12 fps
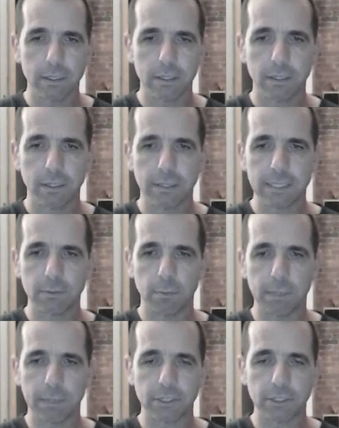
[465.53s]
that's what
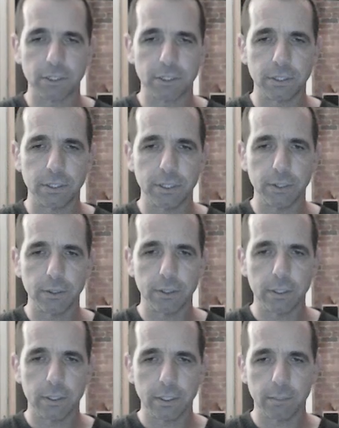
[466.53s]
black should do.
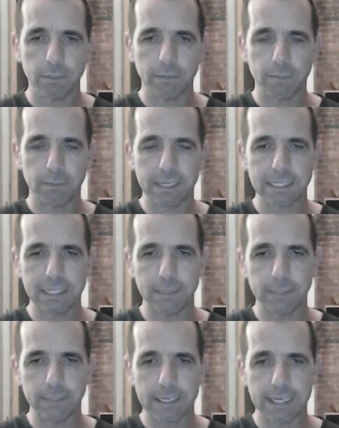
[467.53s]
But if black's a little
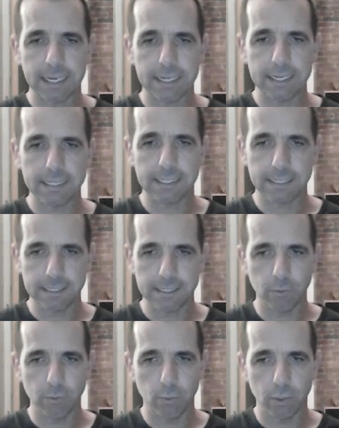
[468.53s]
bit careless, it's still
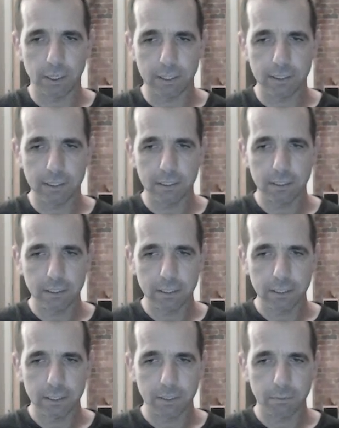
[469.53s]
won,
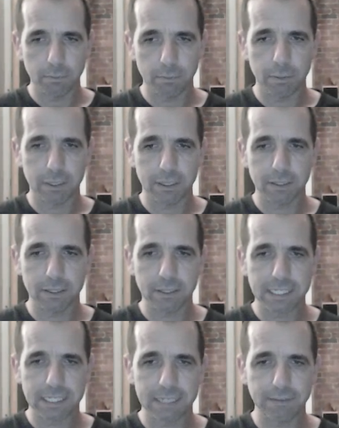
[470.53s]
but there's
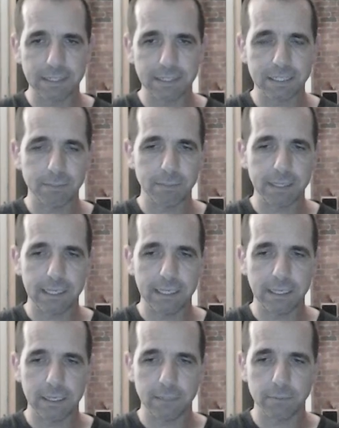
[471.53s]
something to be
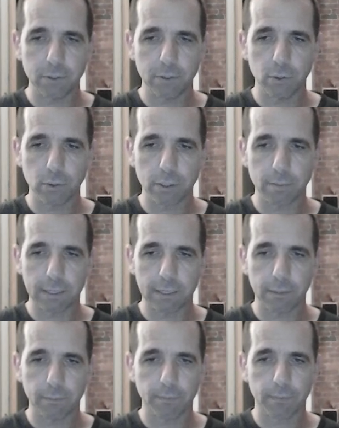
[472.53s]
talked about
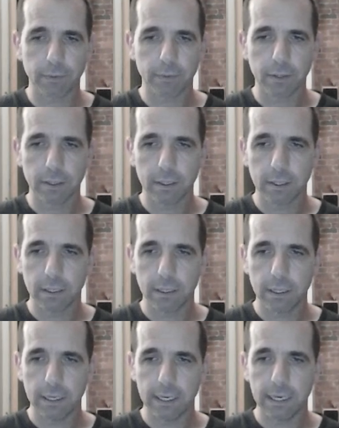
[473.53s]

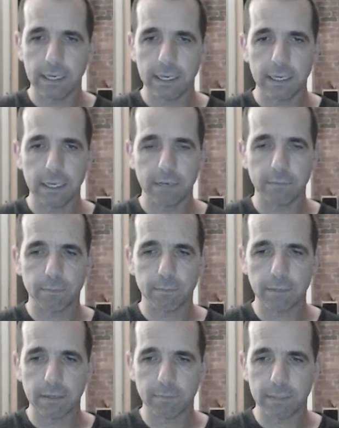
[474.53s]
here if
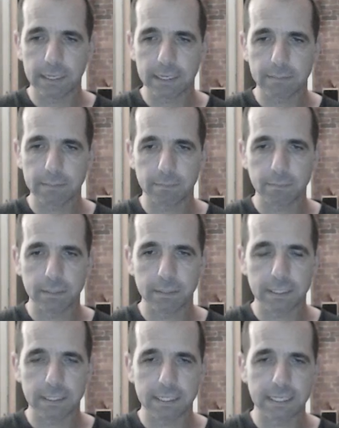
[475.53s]
black
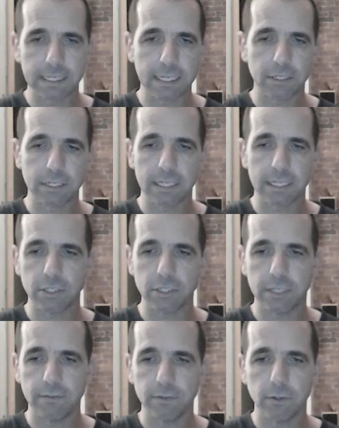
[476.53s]
does this h takes
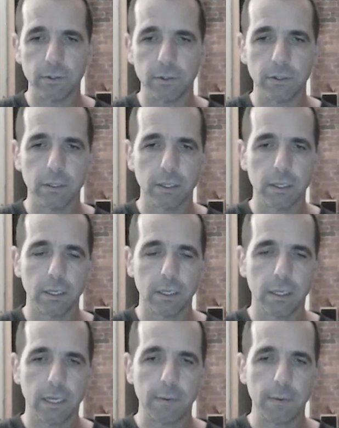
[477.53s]
g4.
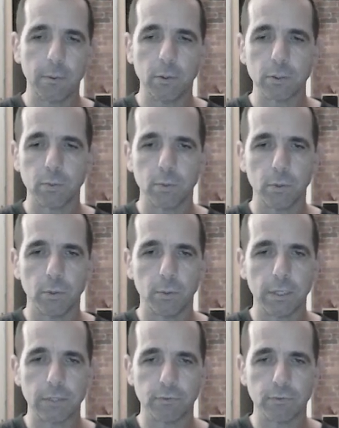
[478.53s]
I mean, what
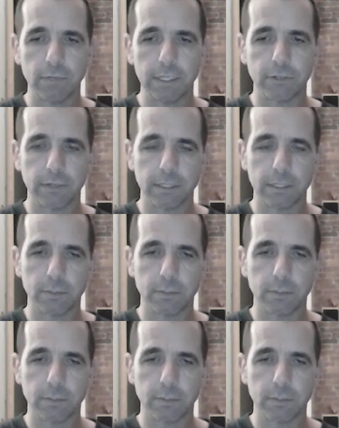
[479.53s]
white's really trying to